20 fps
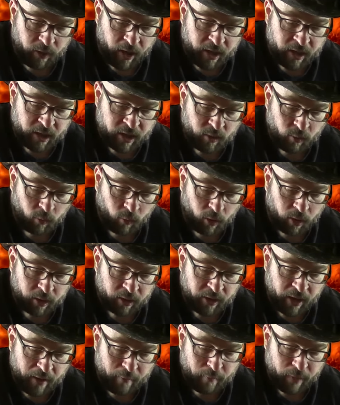They he
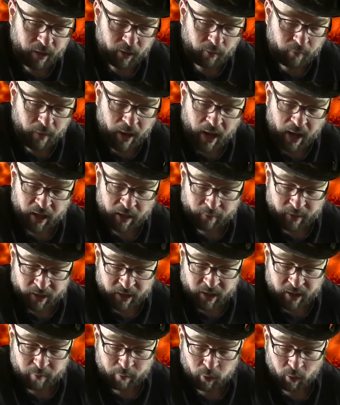wanted that medal bad. I mean,
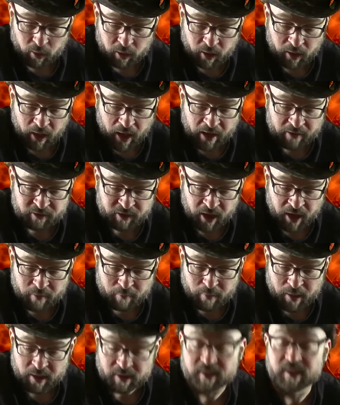he pulled a
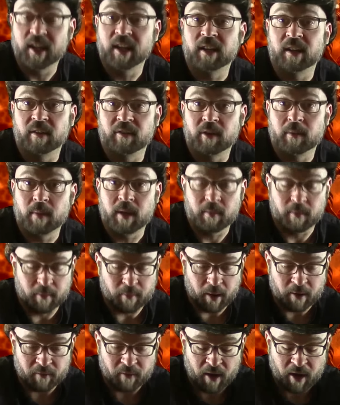lifetime best deadlift to beat me
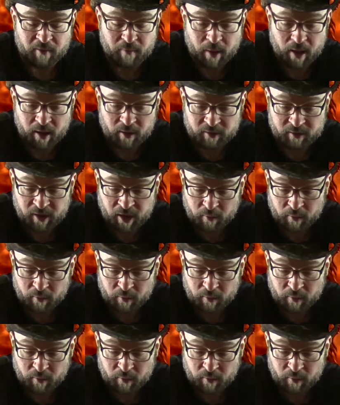by five pounds.